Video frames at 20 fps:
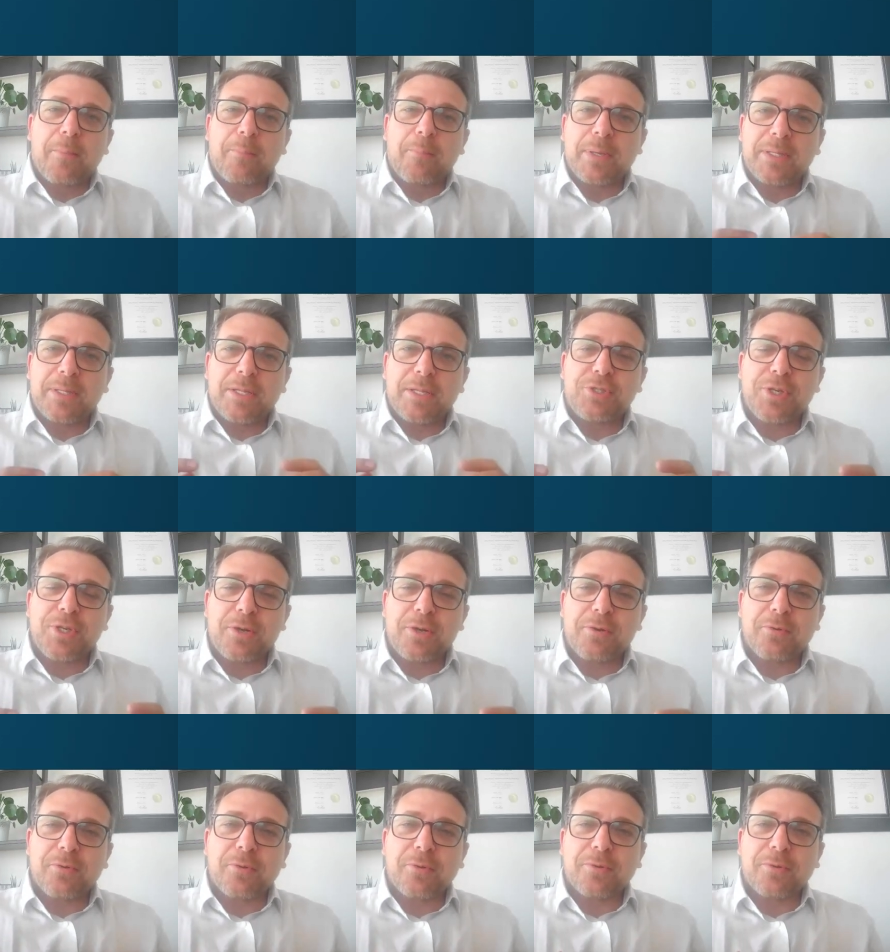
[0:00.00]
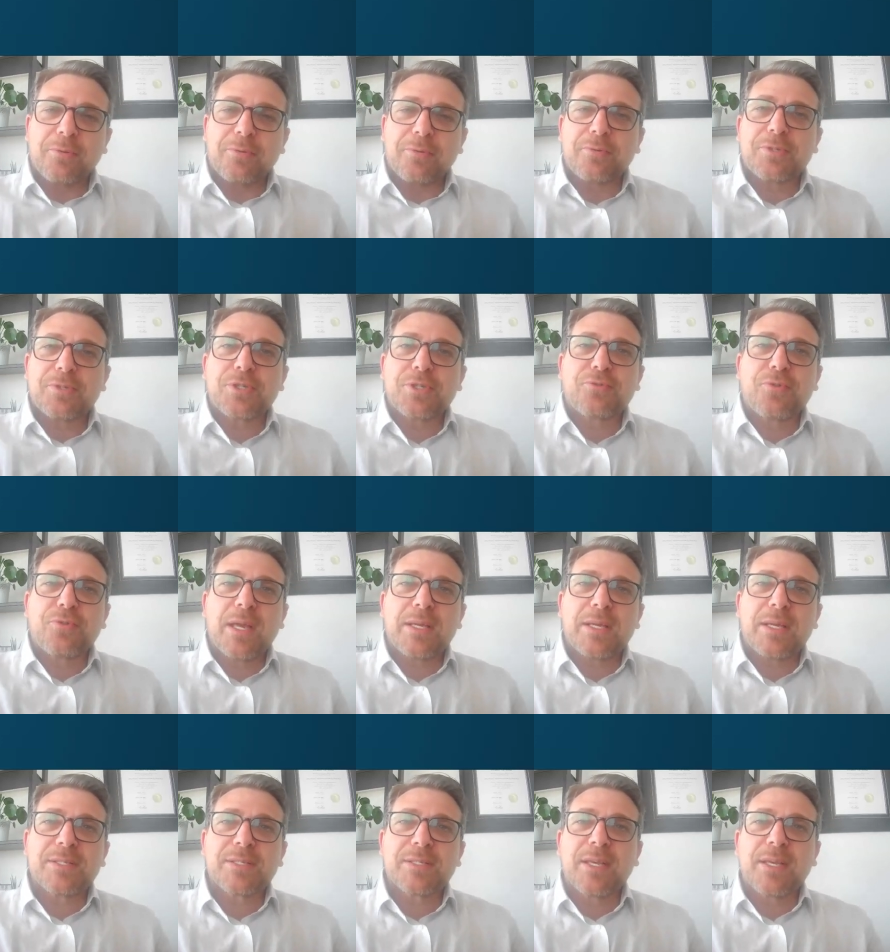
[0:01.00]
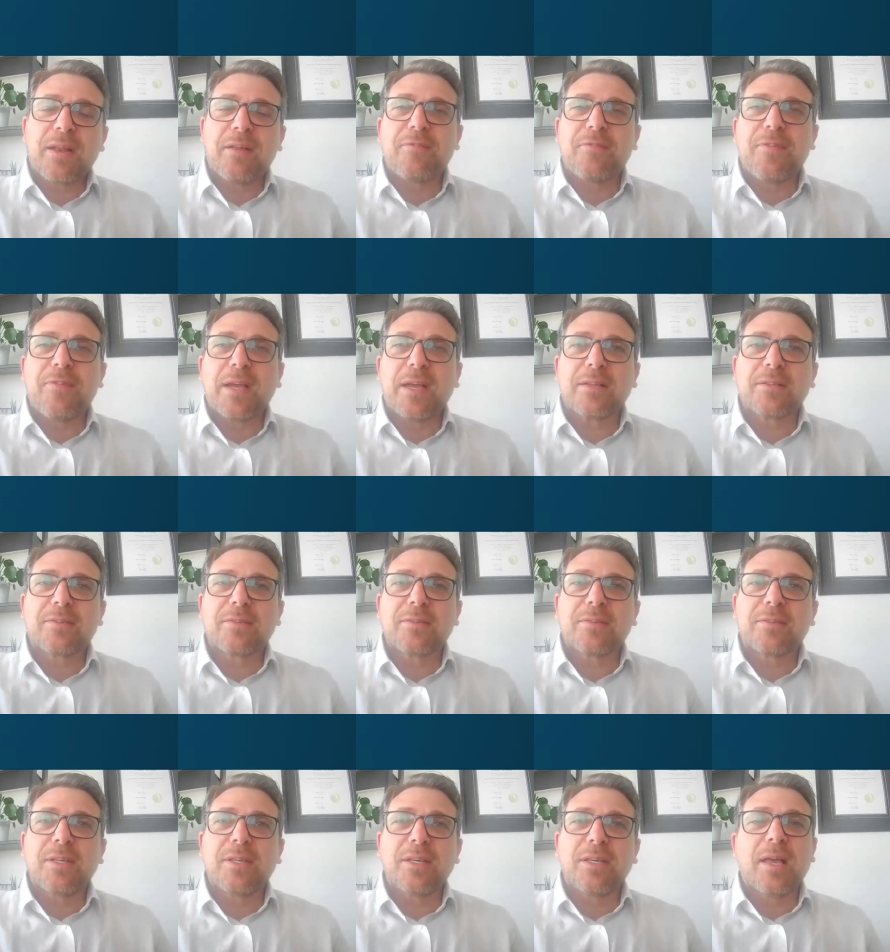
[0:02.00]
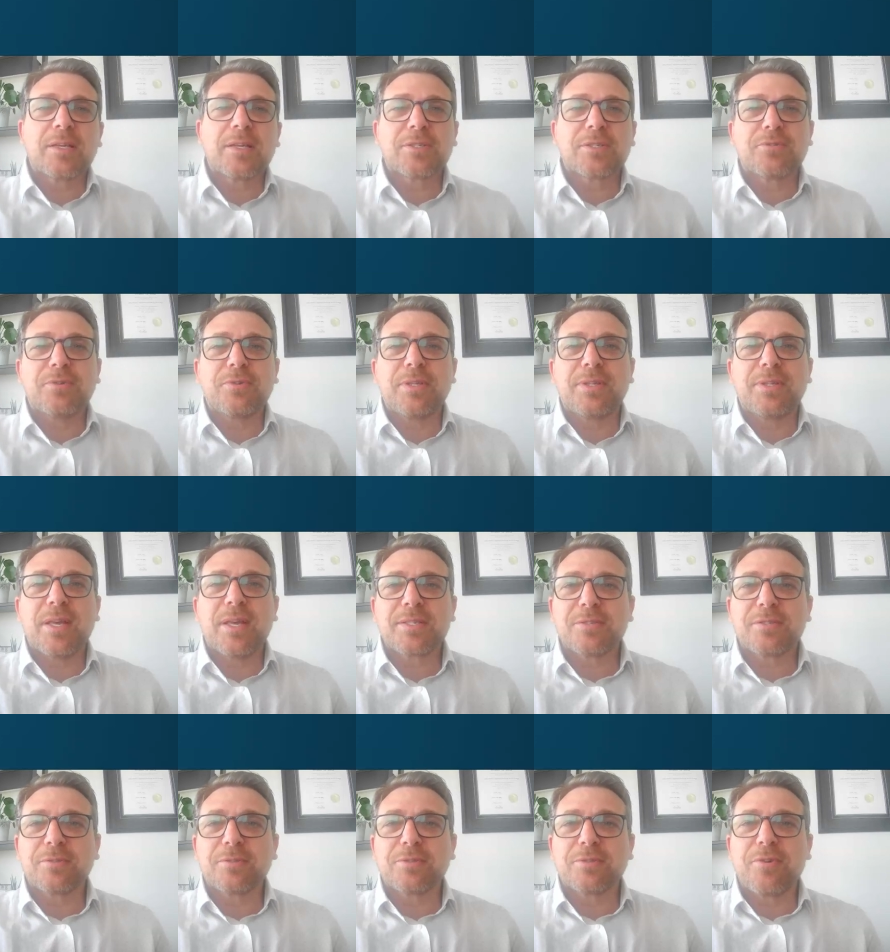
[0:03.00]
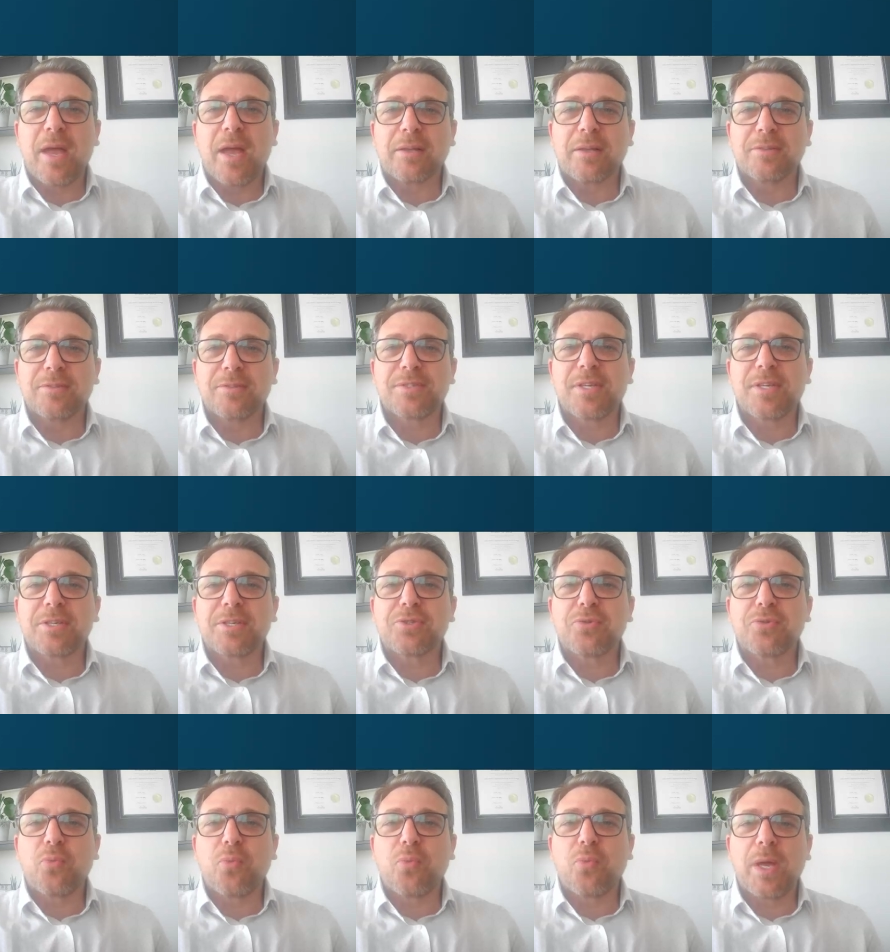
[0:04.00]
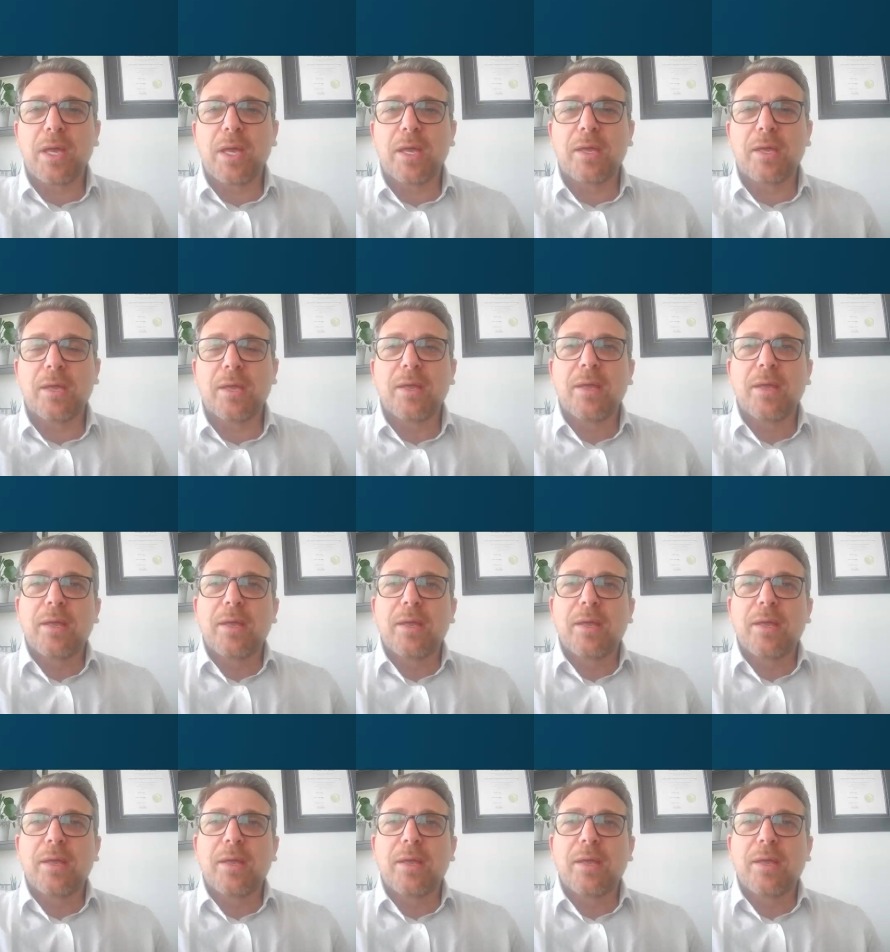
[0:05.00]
But in general, stress can affect the gastrointestinal tract in such a way